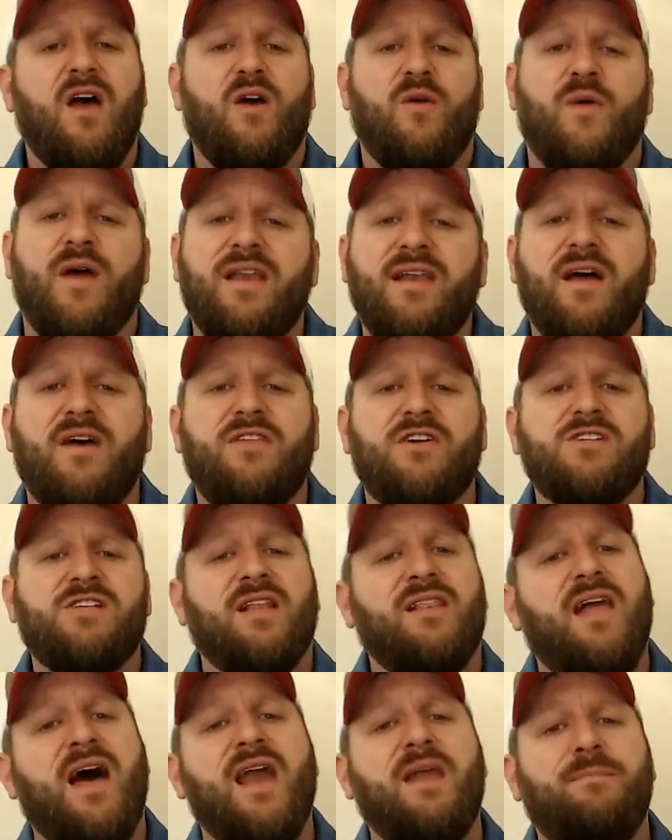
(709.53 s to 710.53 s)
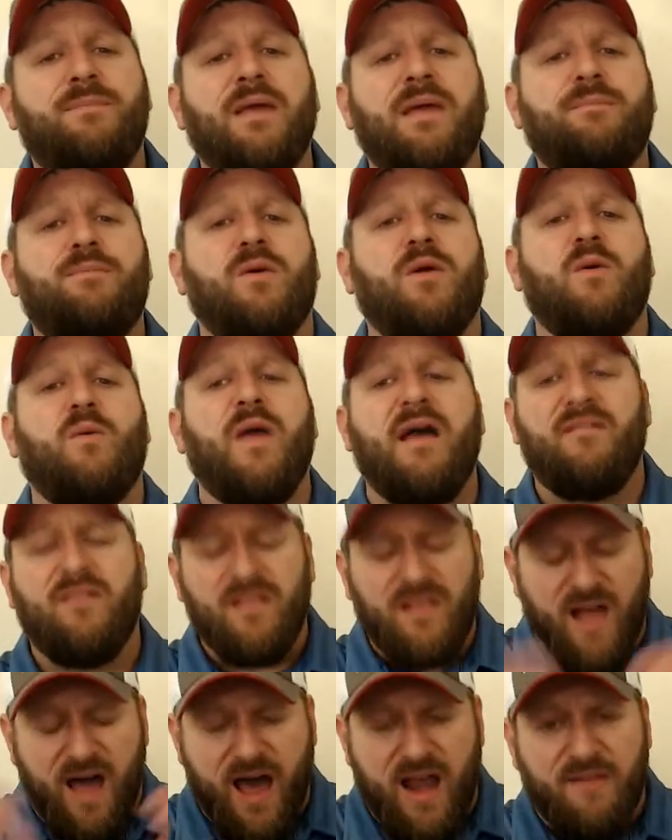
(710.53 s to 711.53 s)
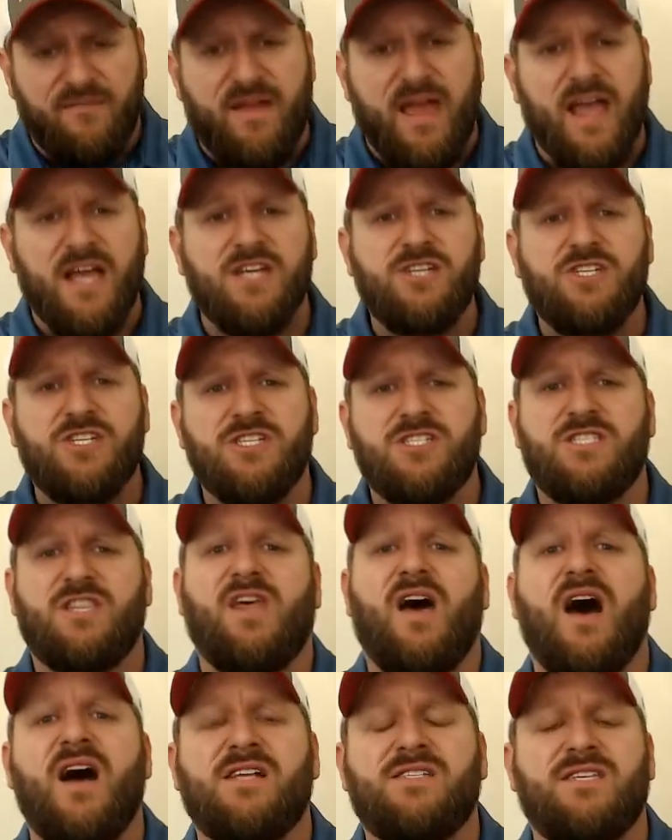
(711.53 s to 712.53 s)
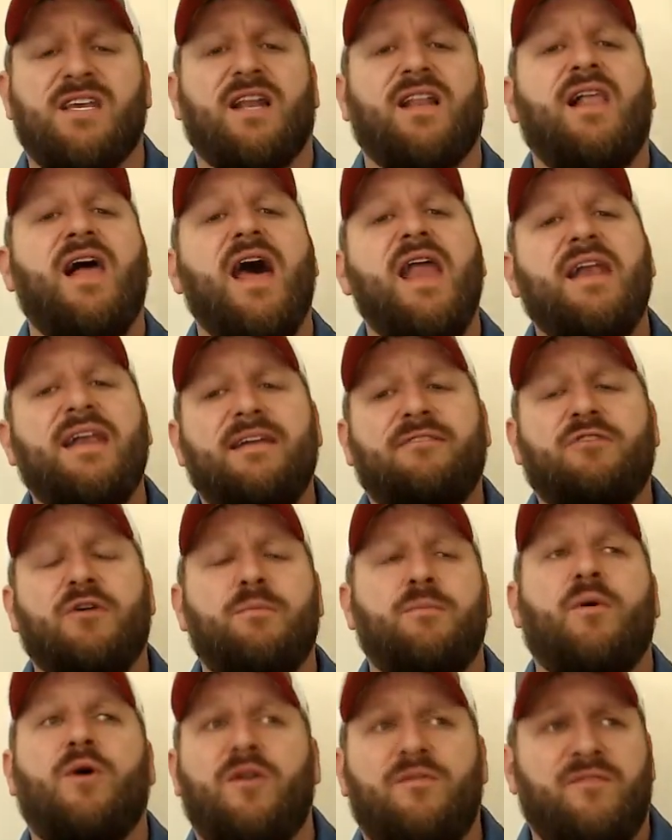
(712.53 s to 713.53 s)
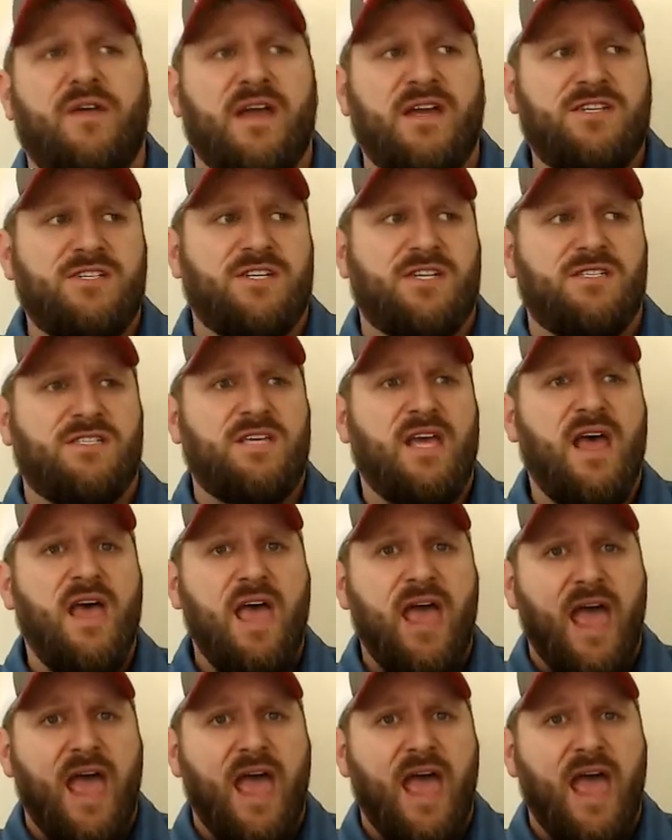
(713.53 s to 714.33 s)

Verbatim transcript: Right now, there's a lot of people and we have a lot of anxious thoughts and a lot of different motivations